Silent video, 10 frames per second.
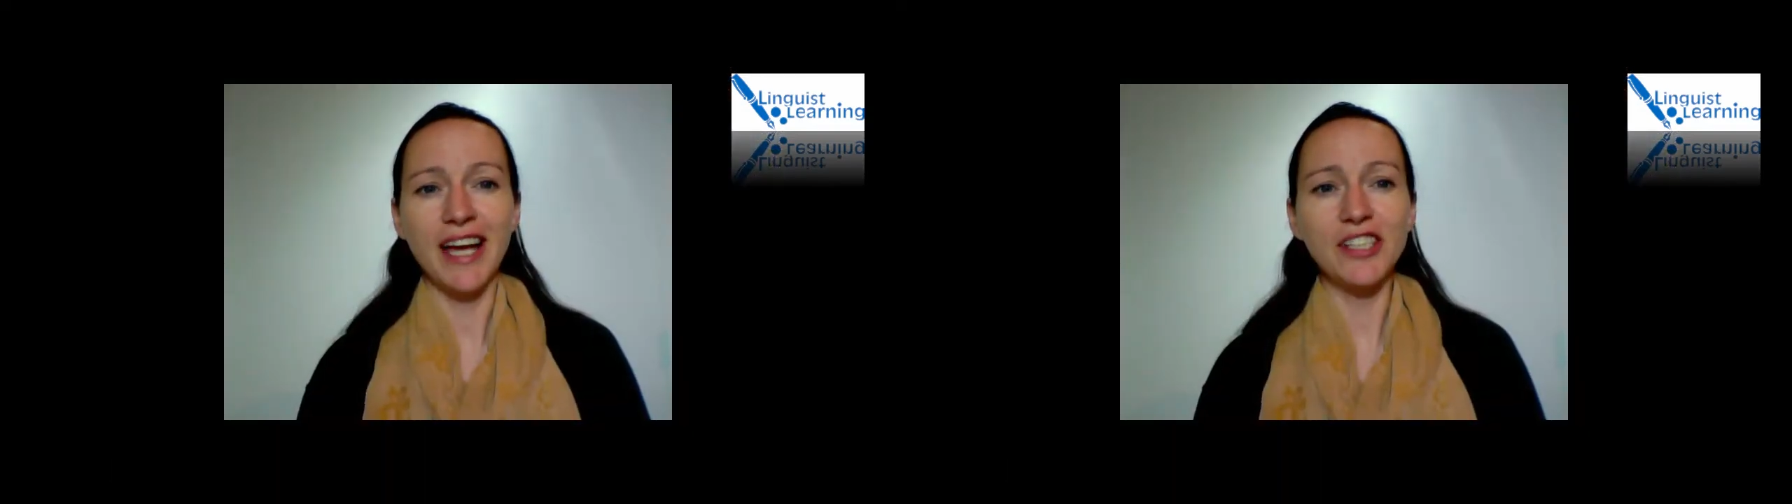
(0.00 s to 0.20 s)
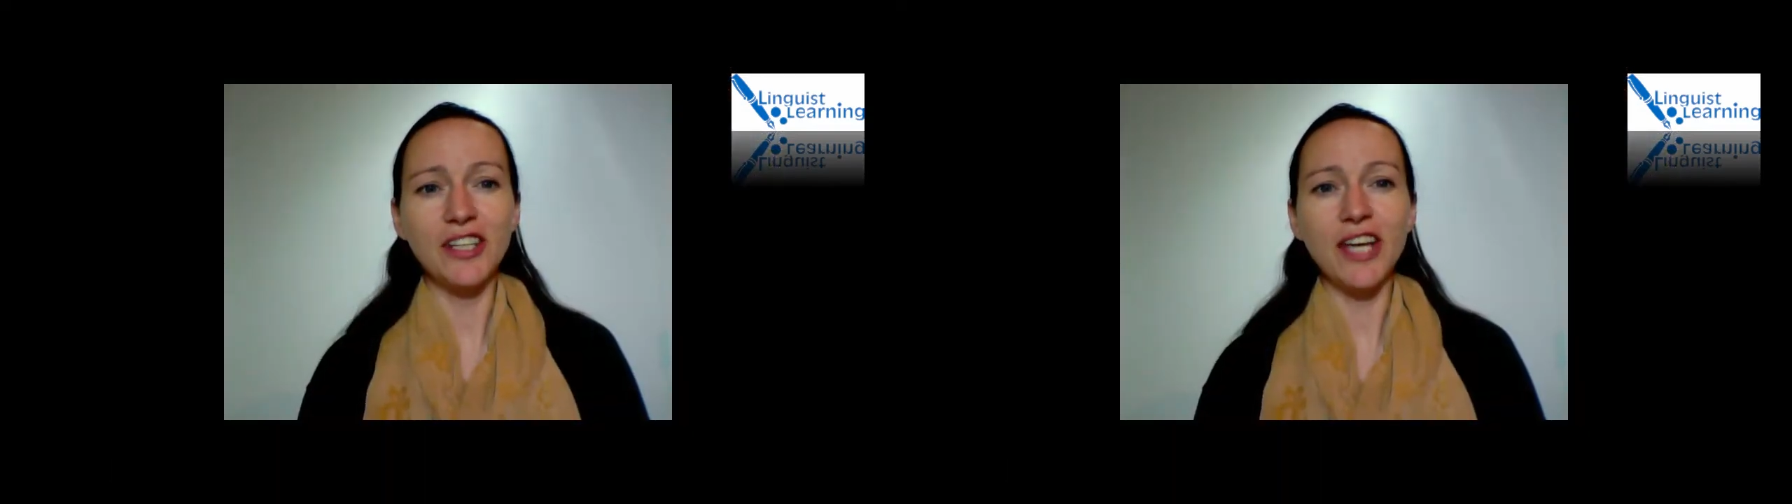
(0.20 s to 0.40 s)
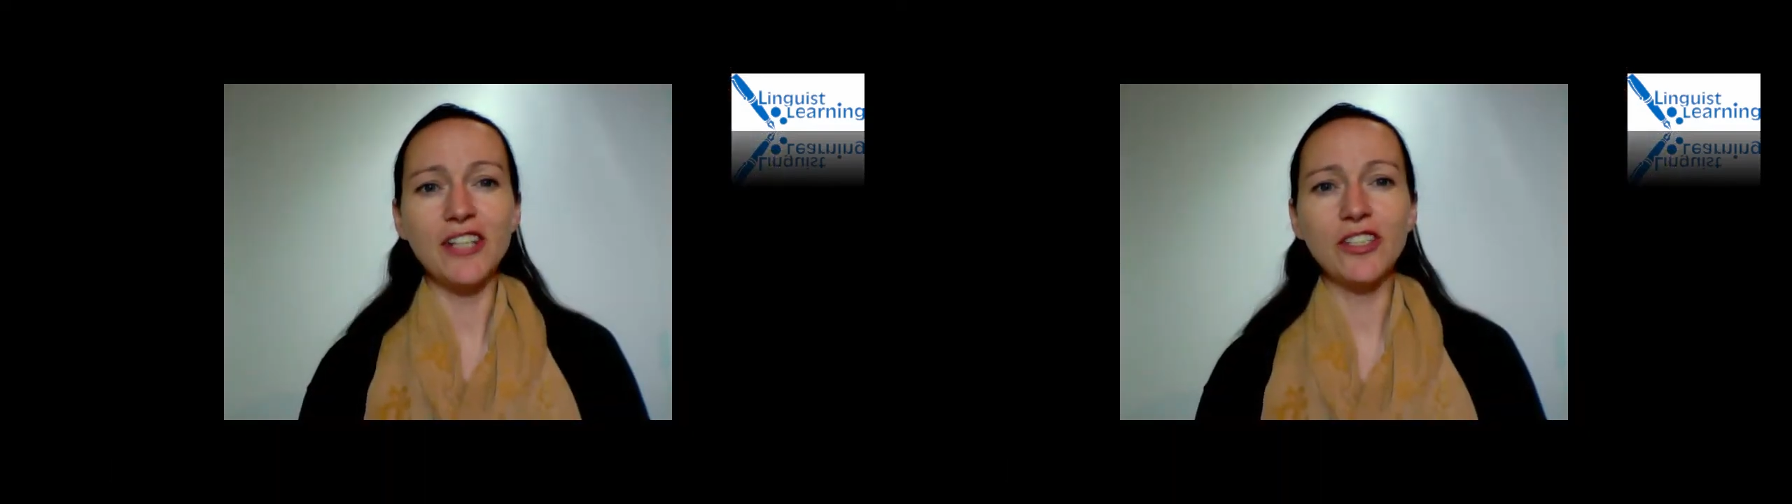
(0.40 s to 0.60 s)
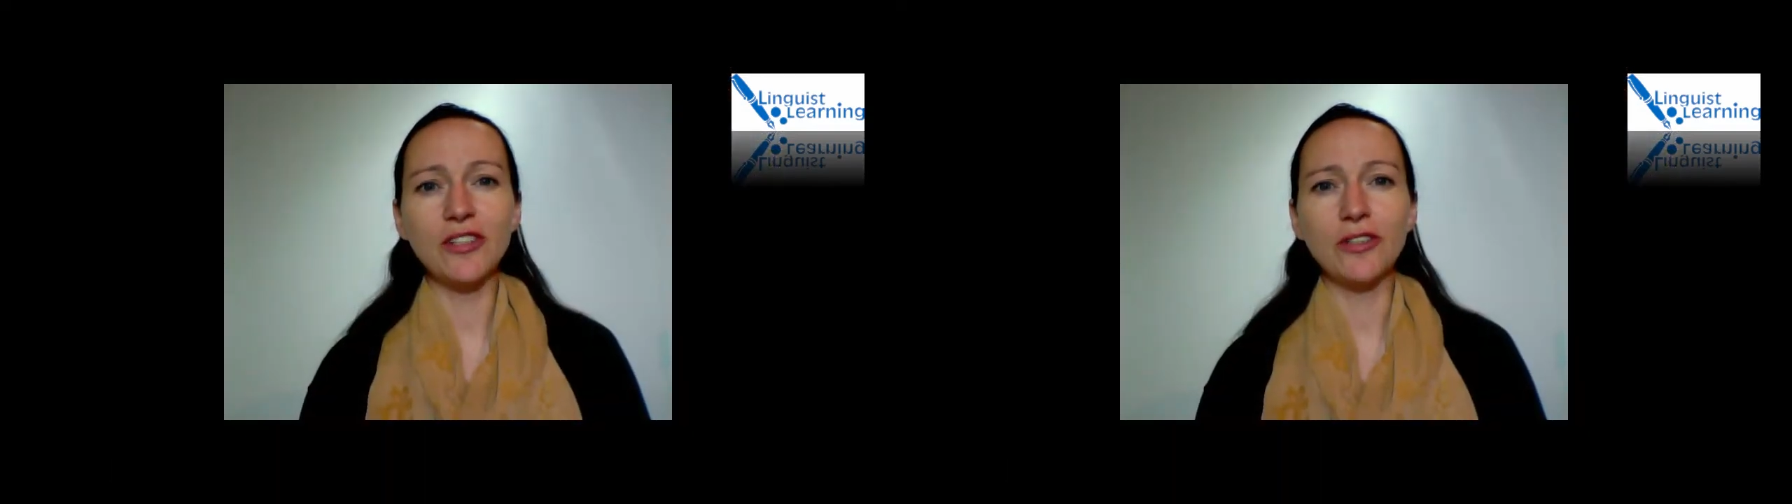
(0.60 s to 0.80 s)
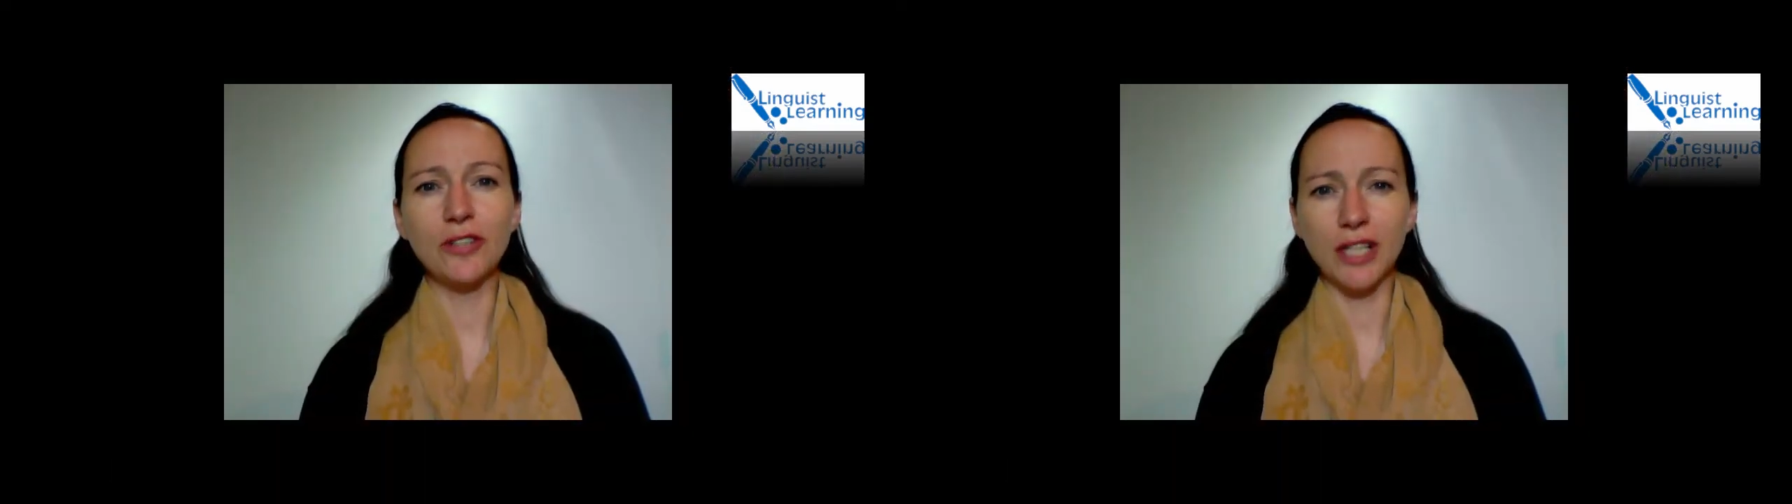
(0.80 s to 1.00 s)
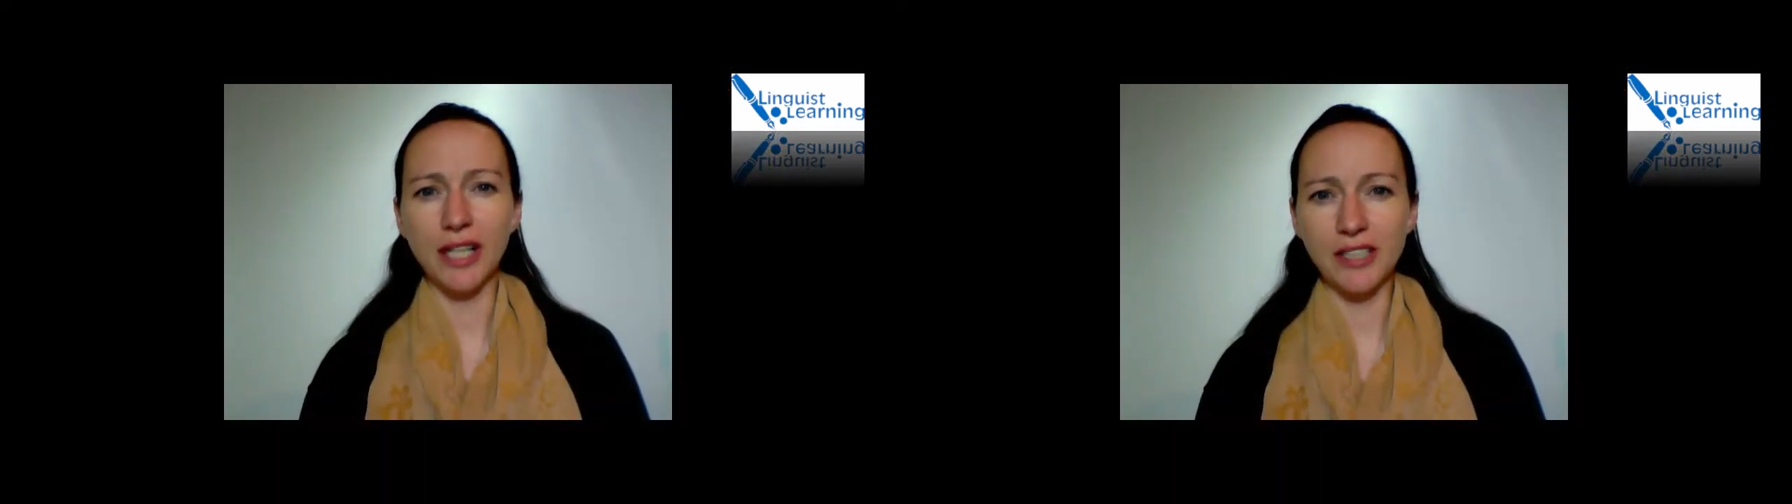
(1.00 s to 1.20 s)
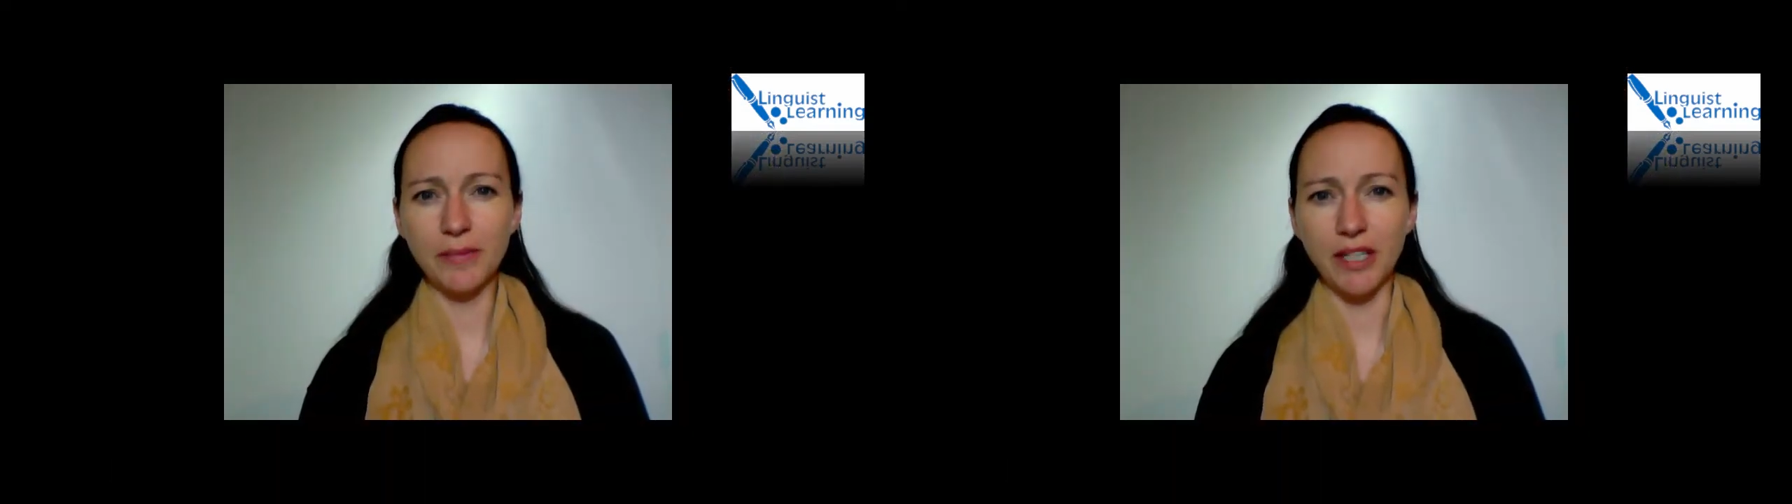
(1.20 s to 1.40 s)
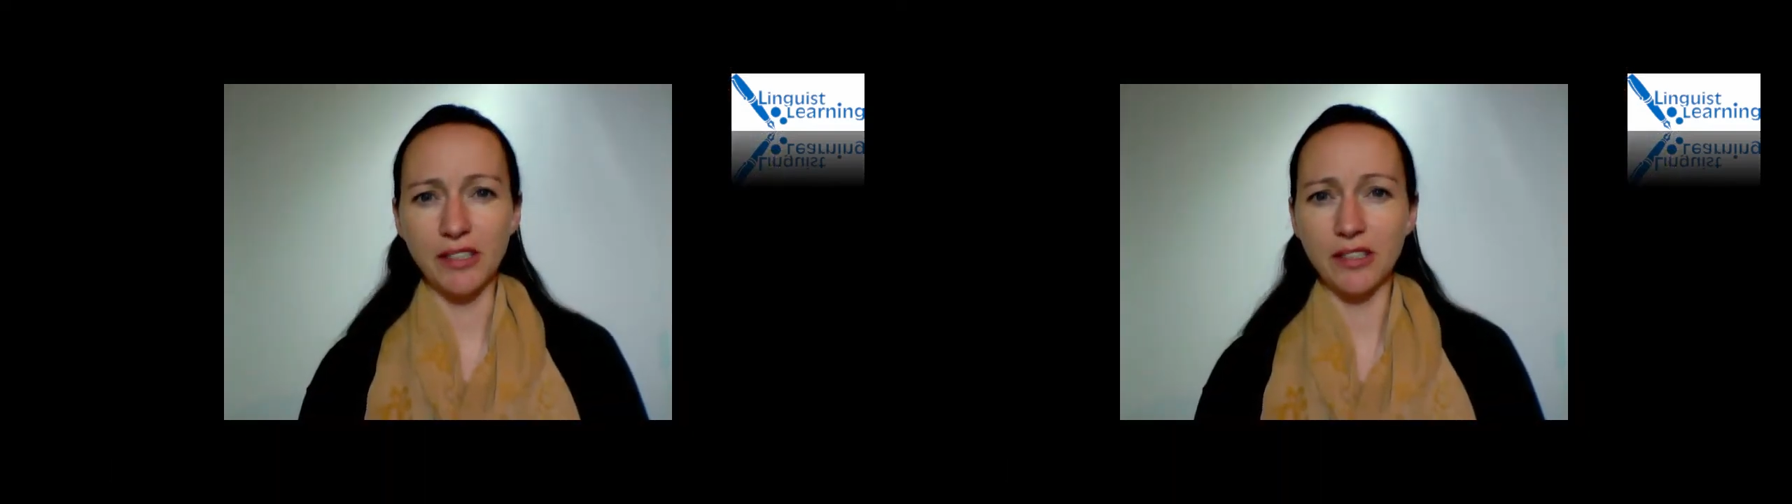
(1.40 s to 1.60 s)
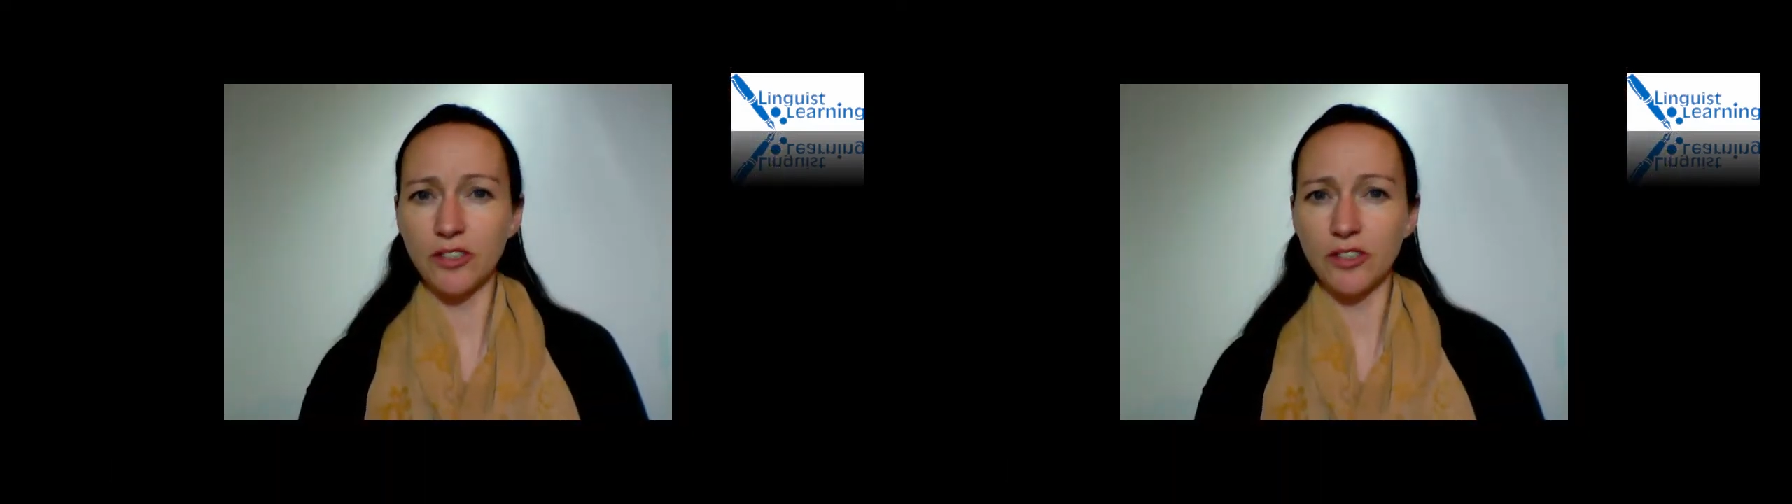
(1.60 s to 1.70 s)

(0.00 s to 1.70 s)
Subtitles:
is that you get to know your classmates